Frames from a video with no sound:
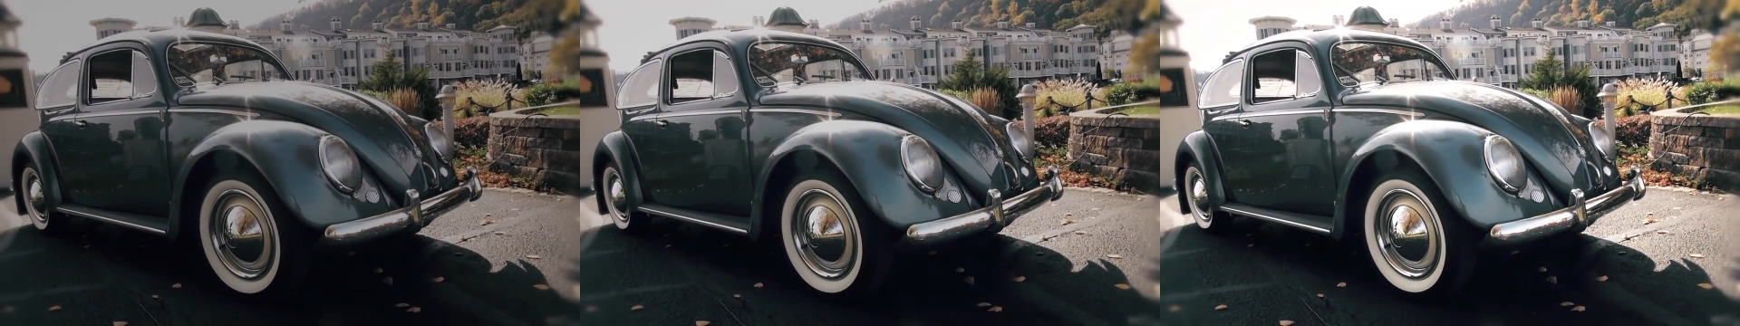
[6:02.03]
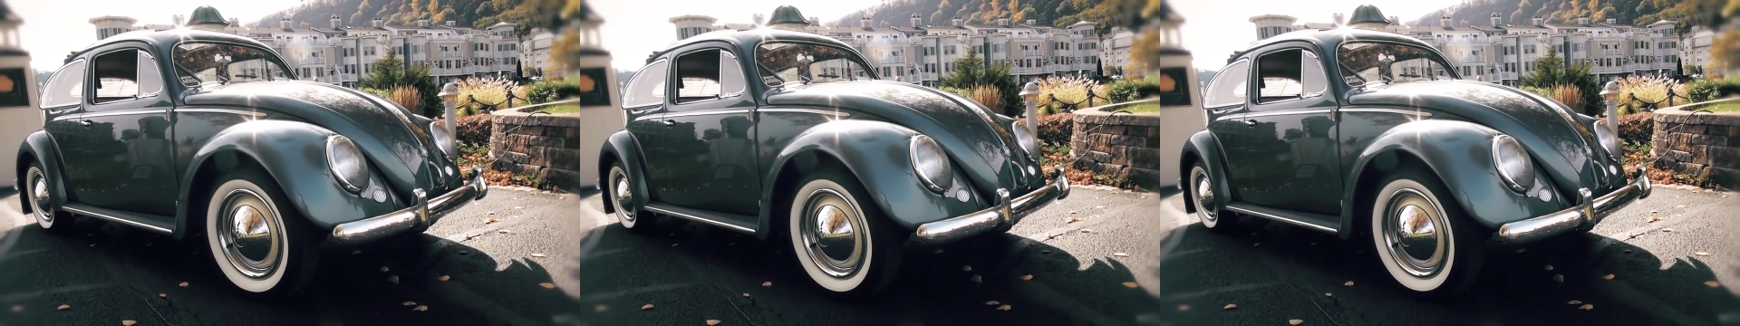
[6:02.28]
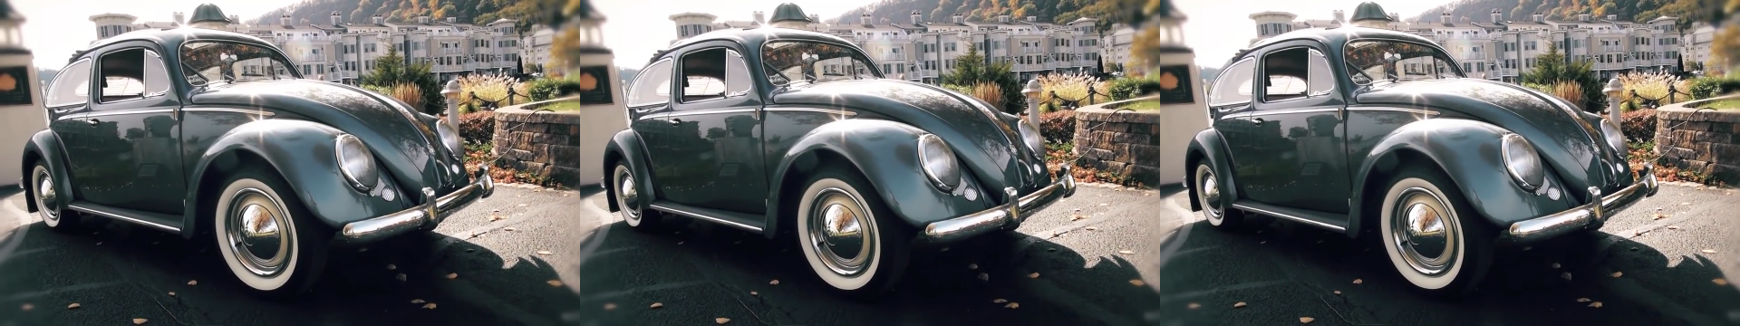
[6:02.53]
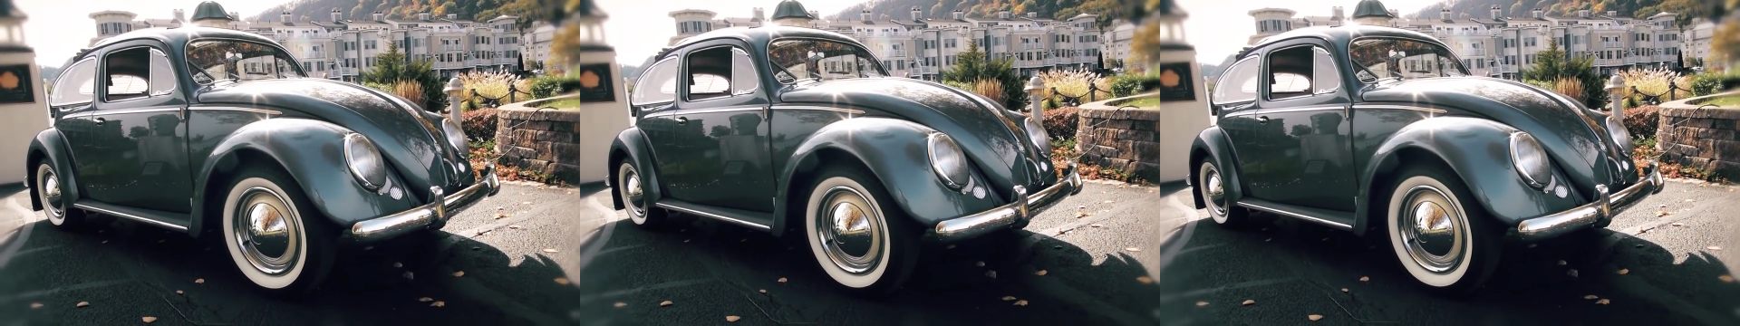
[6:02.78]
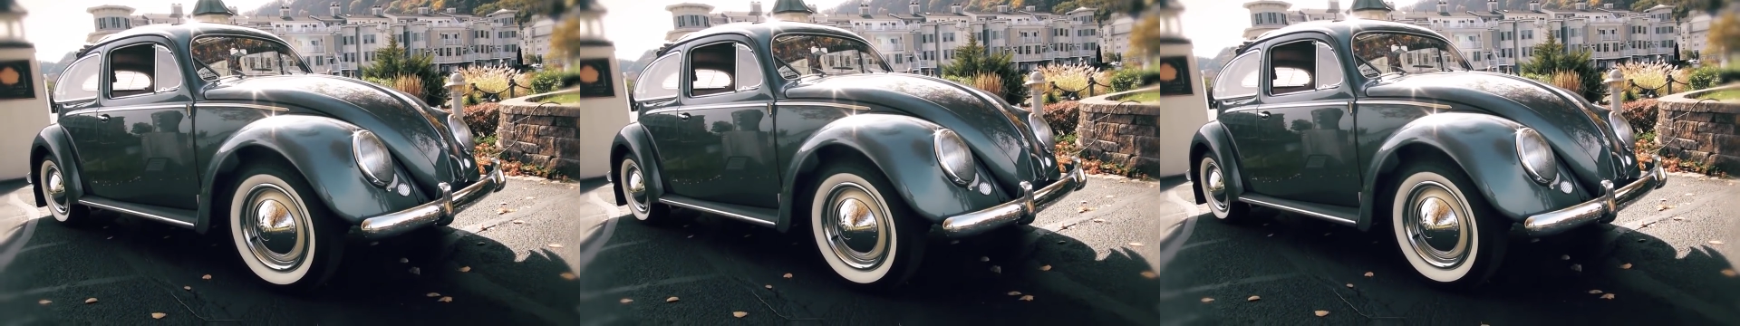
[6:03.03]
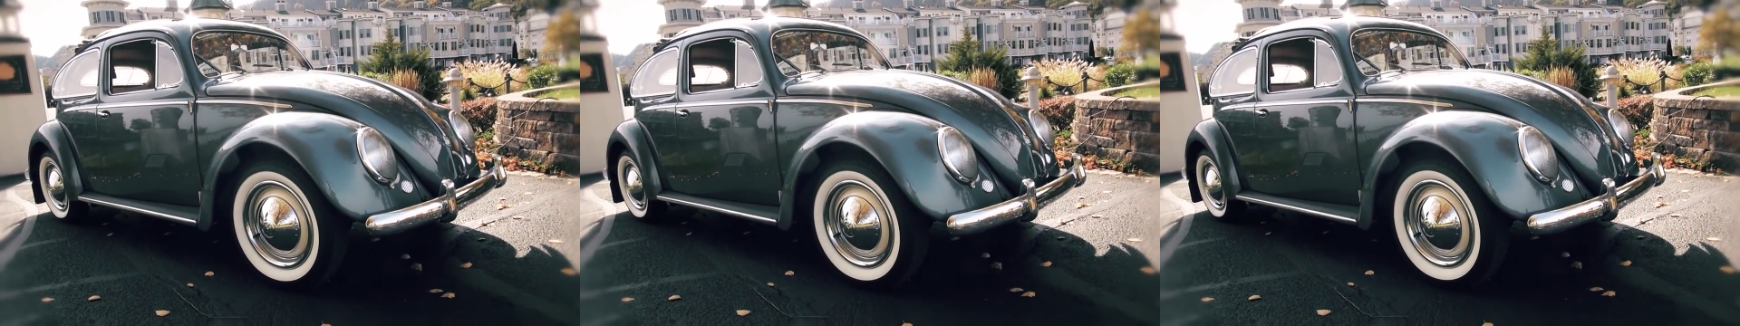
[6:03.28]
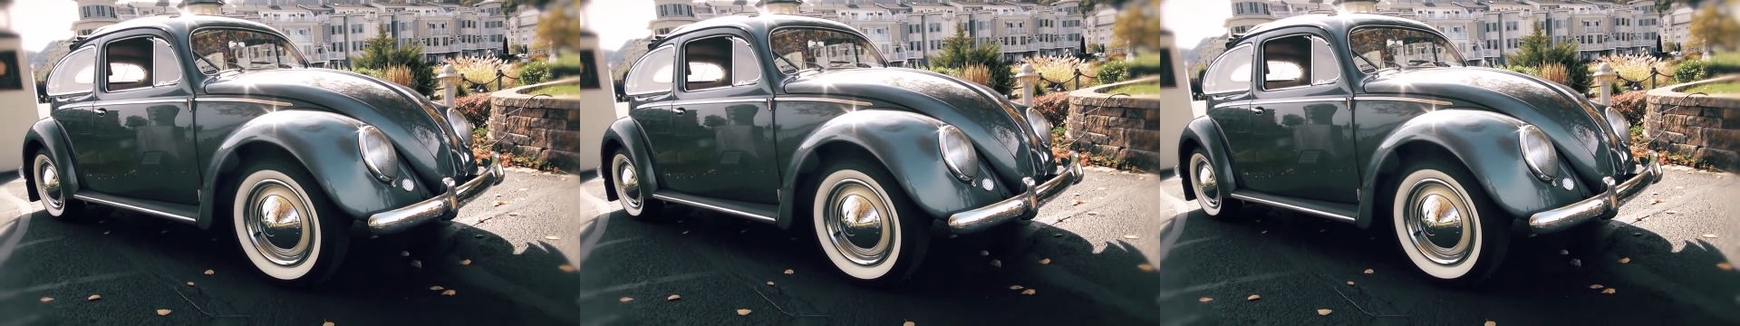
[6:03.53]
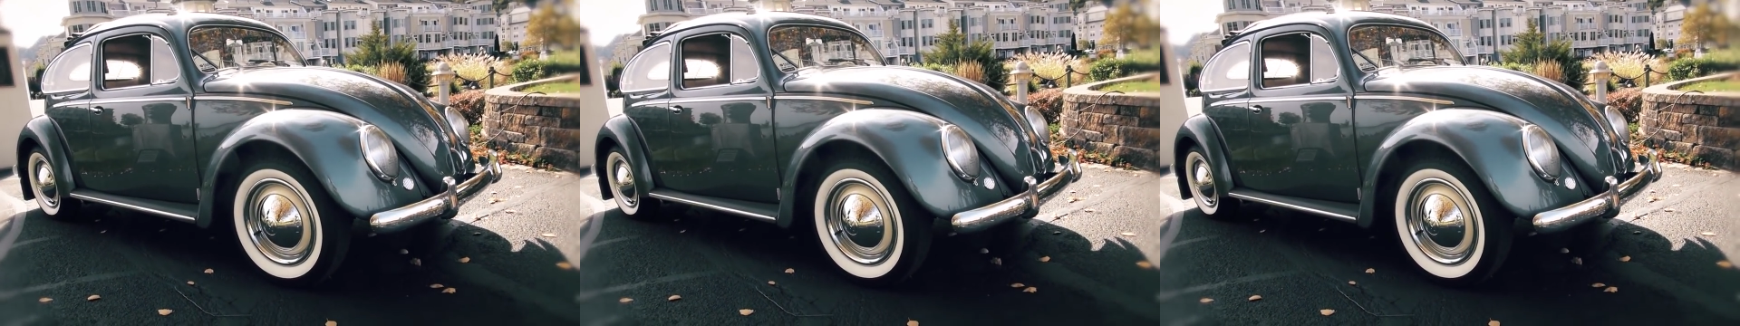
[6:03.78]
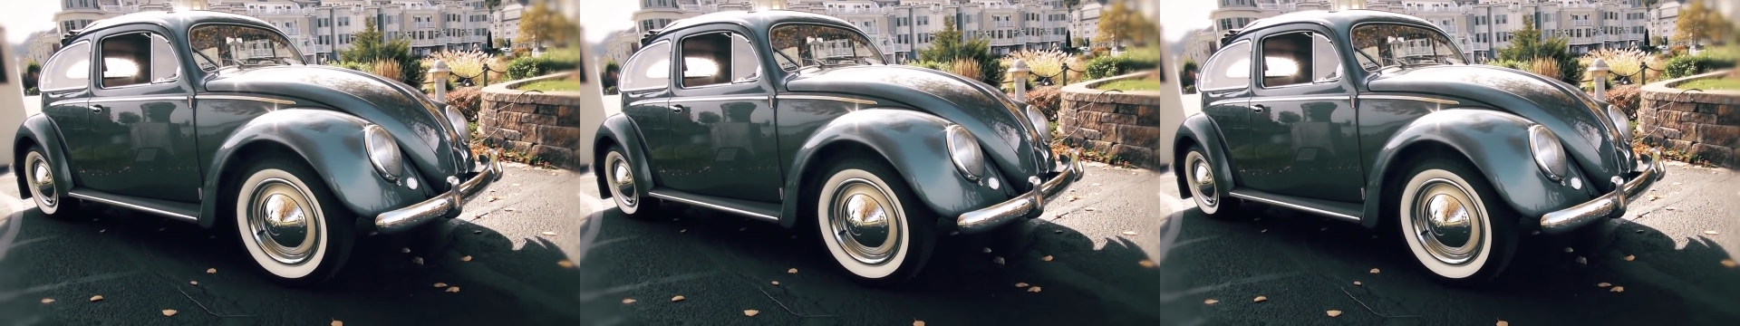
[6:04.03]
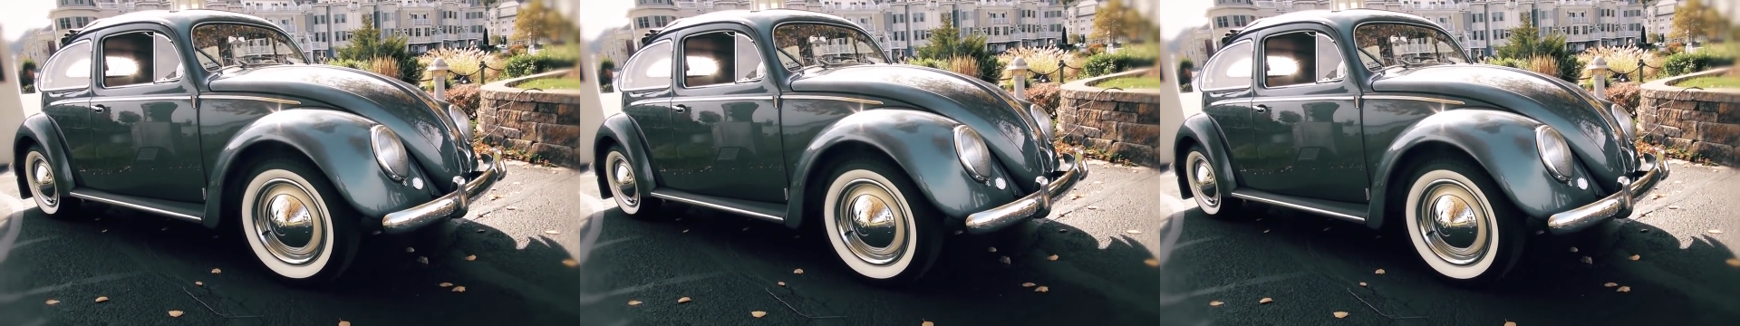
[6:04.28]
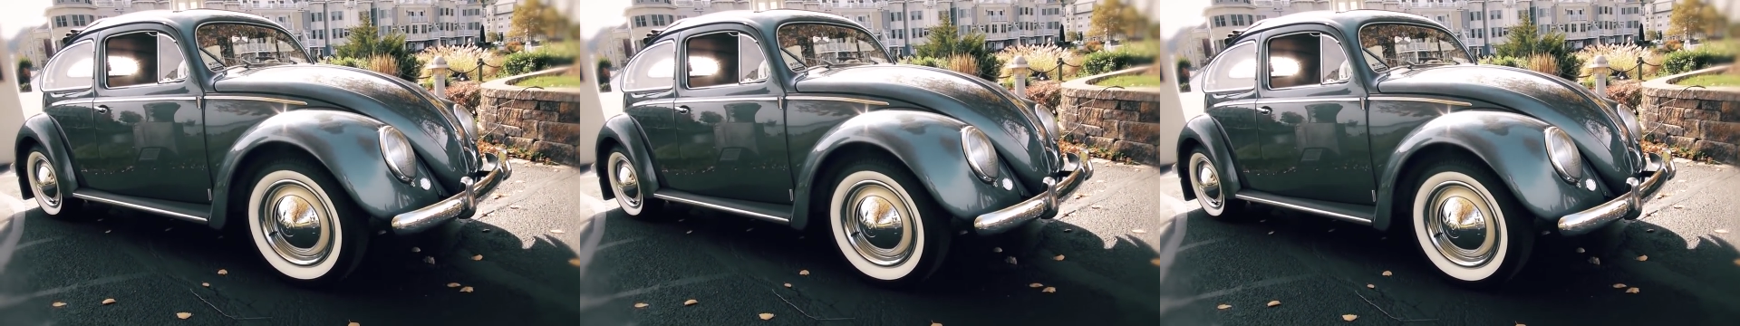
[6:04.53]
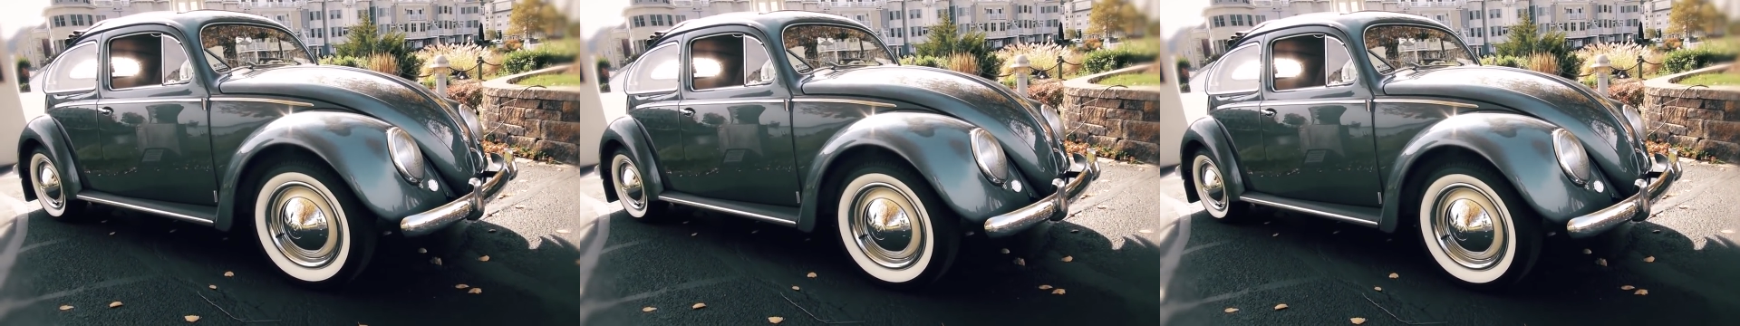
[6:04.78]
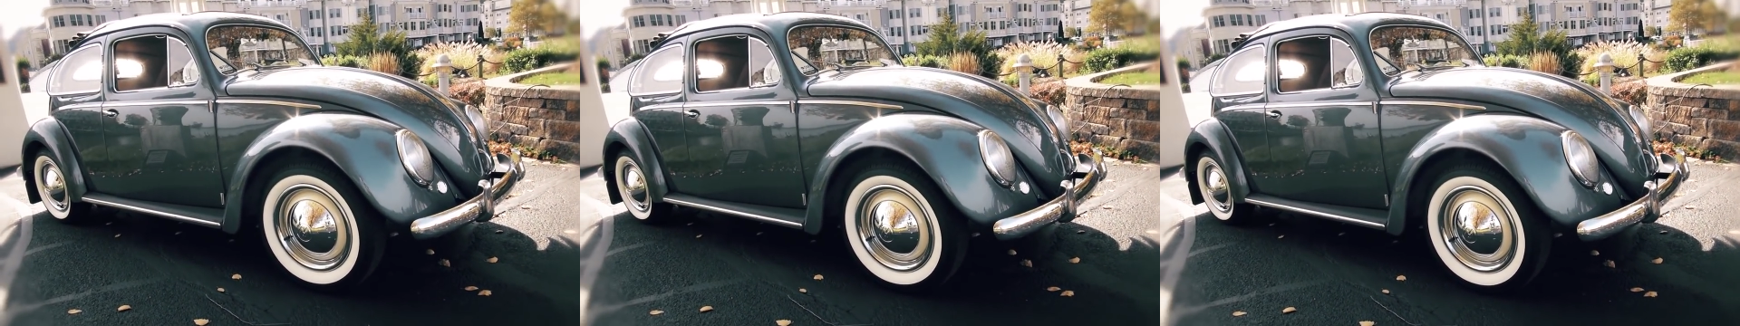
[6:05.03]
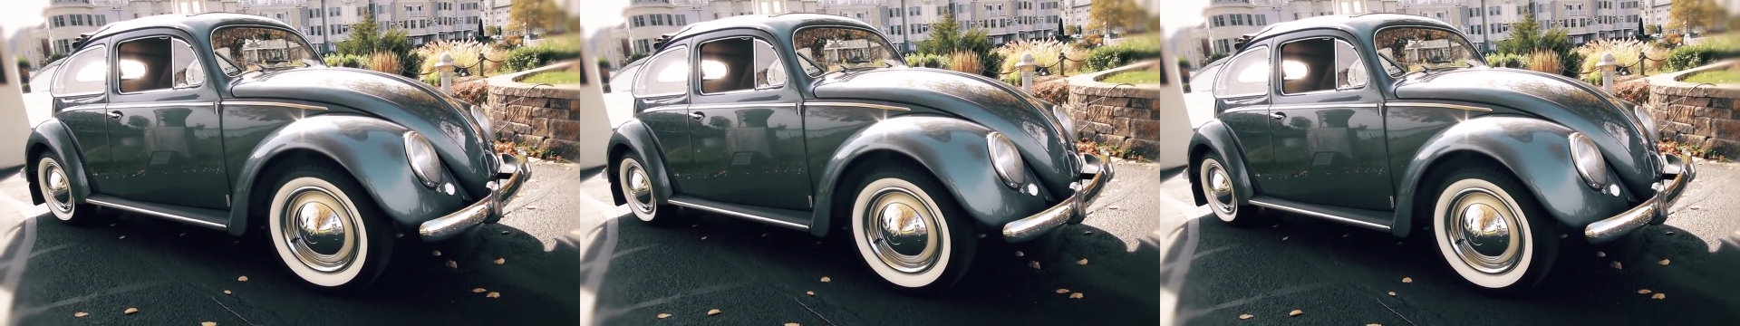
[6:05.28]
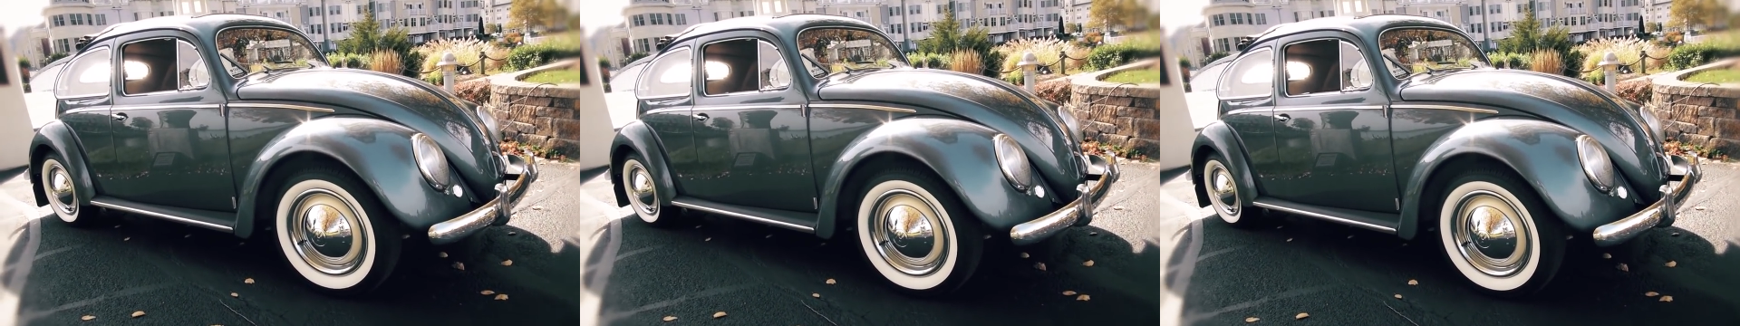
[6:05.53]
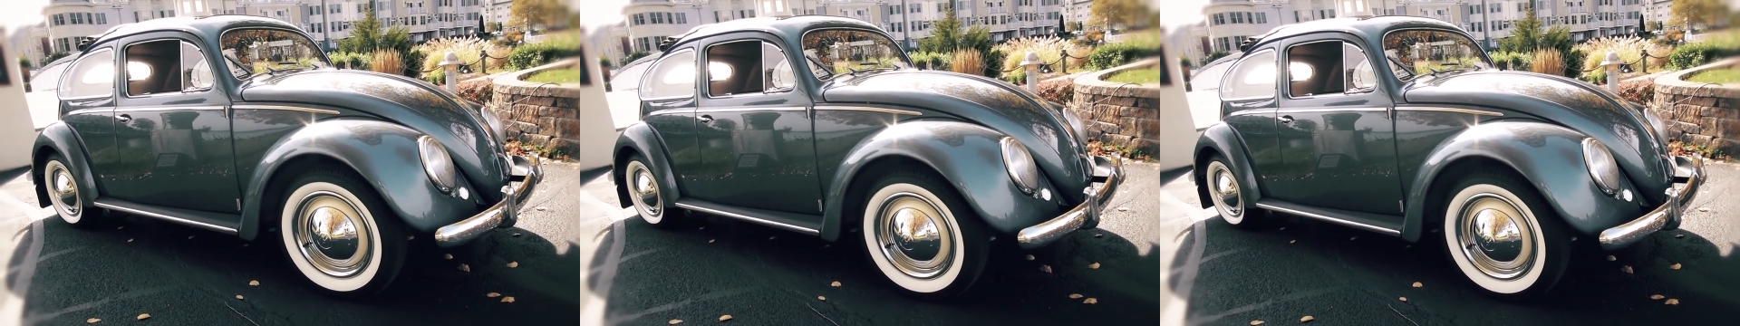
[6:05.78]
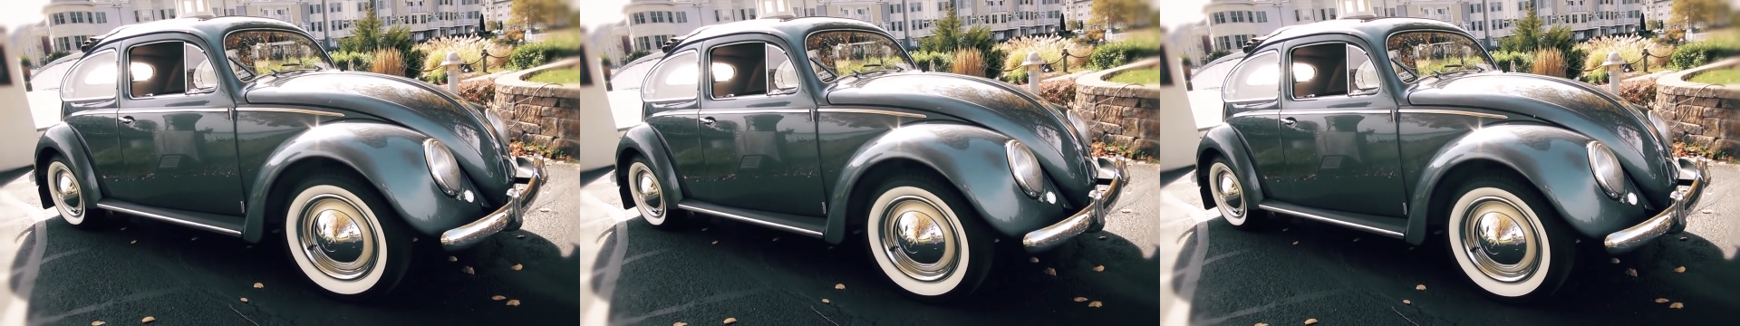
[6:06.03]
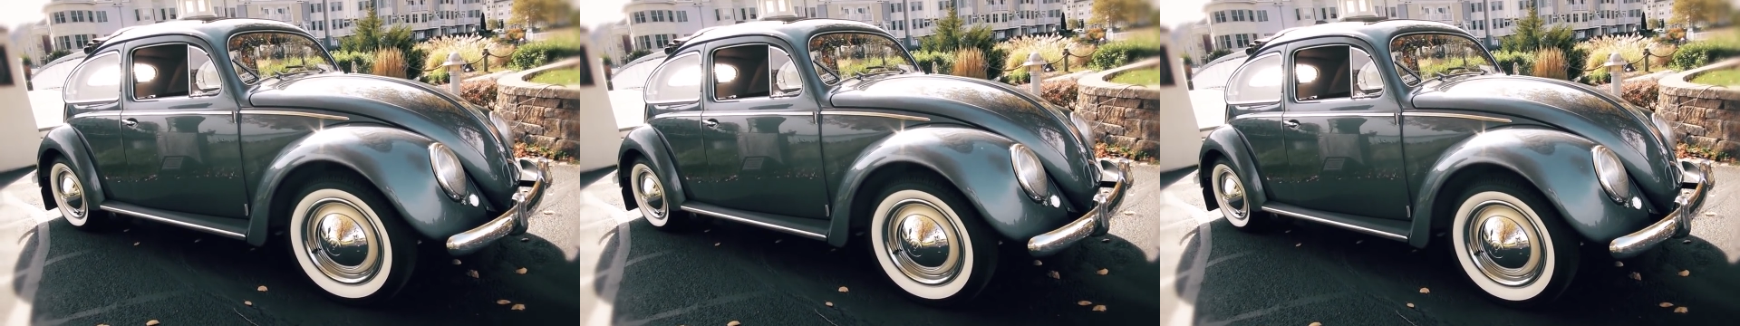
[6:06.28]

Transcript: Nobody's mouth can be seen.